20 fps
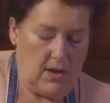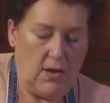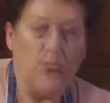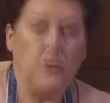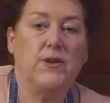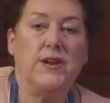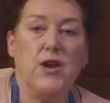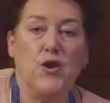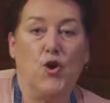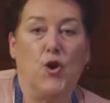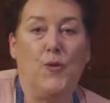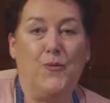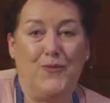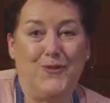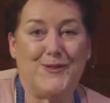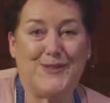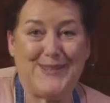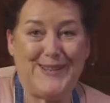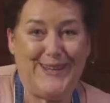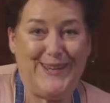You can
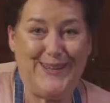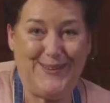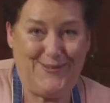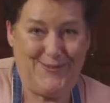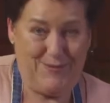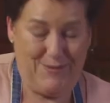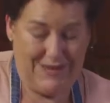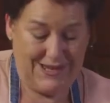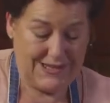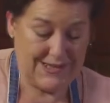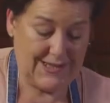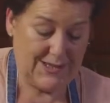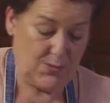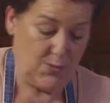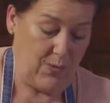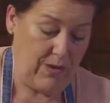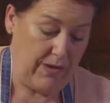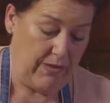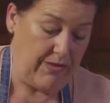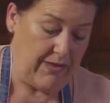obviously do
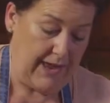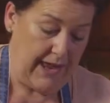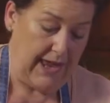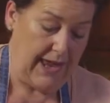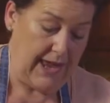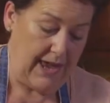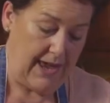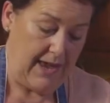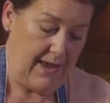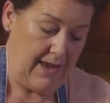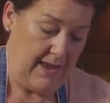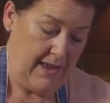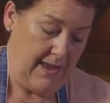this with a